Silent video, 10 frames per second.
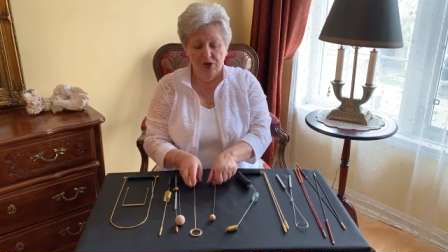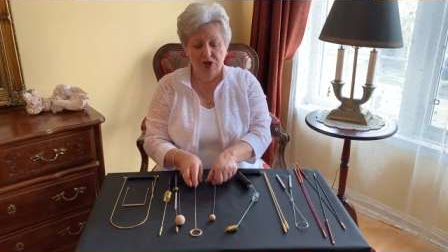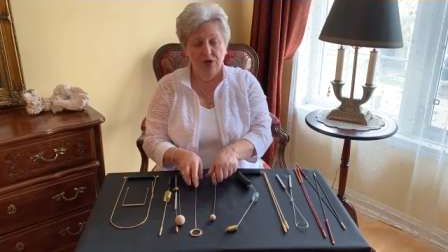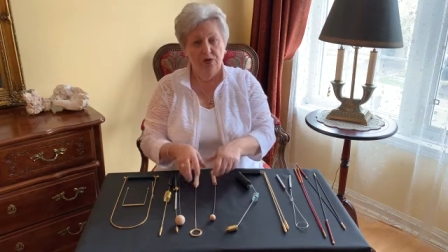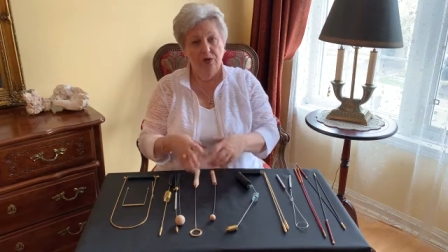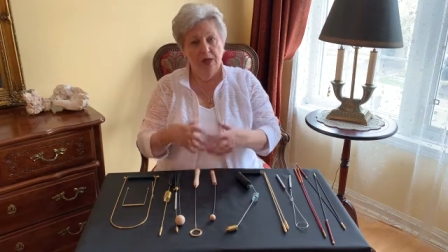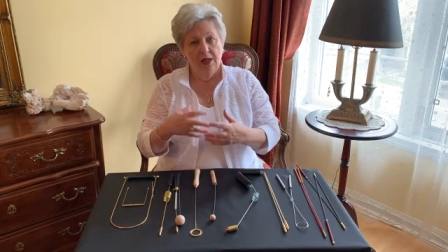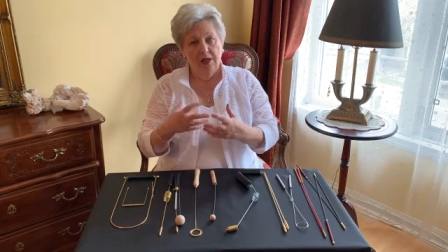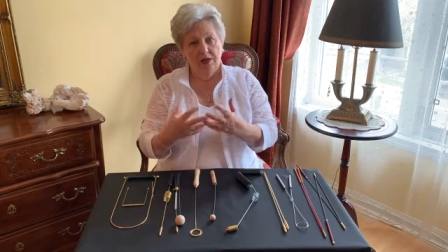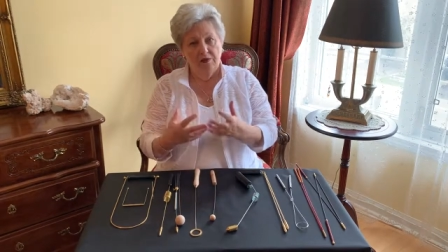two
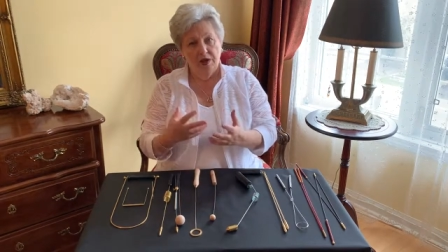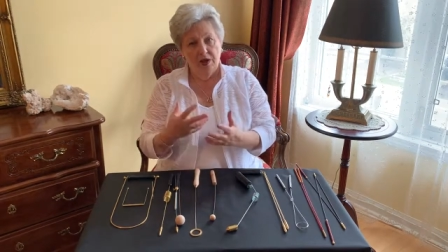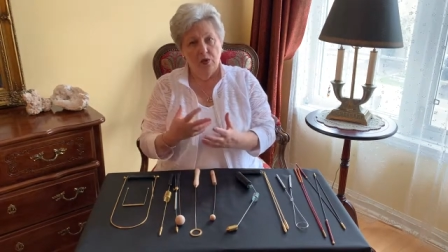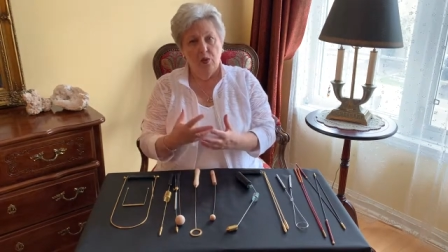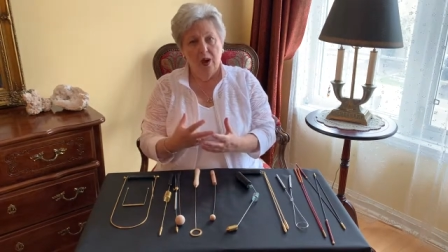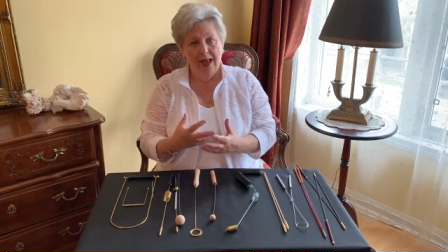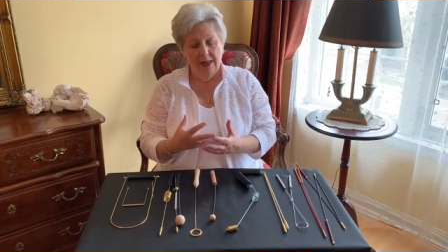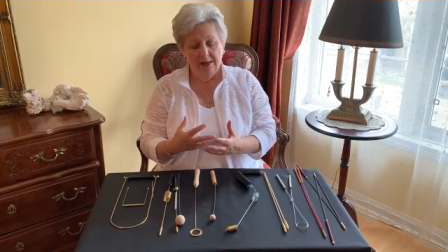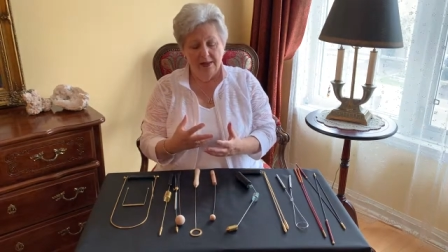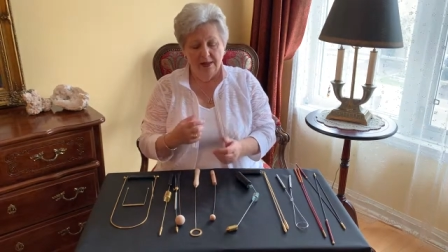different
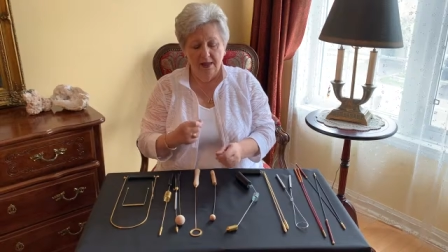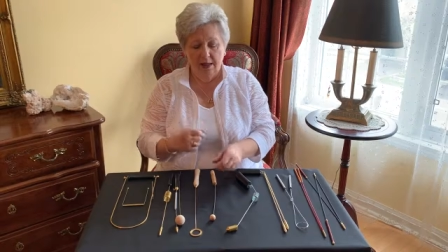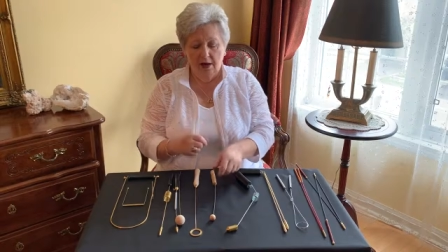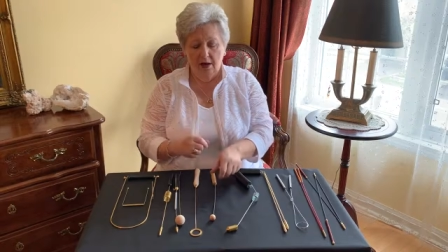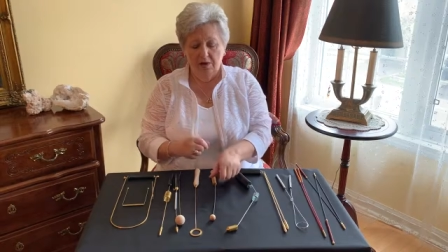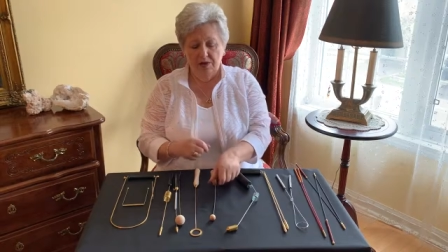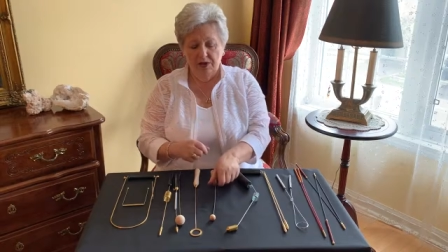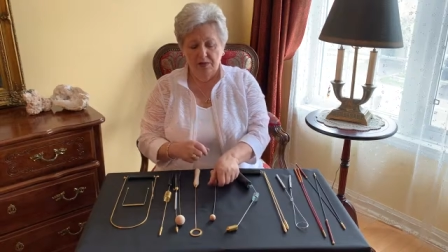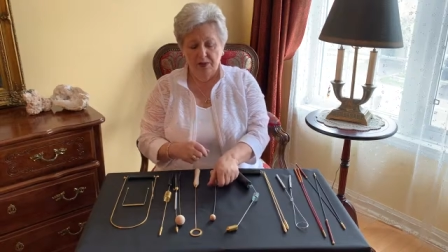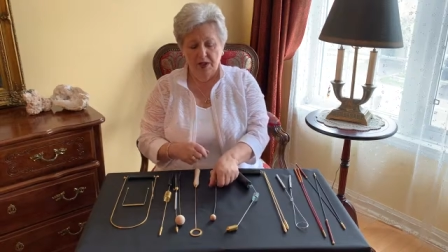weights of
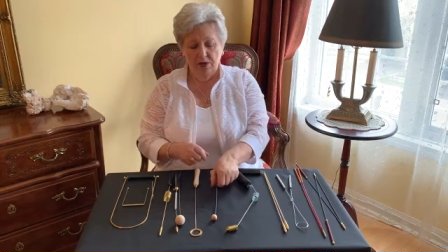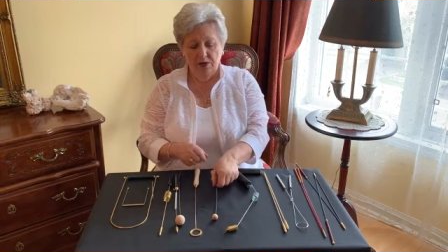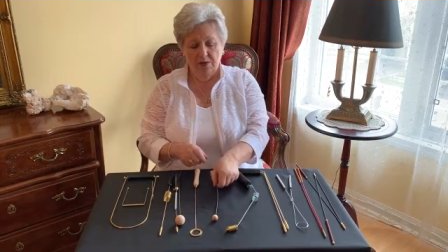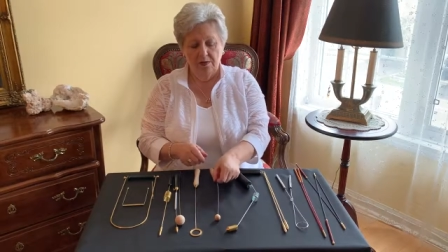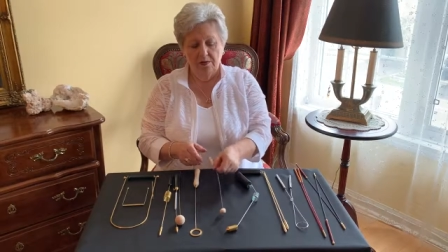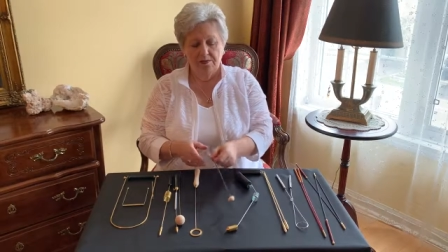this pendulum.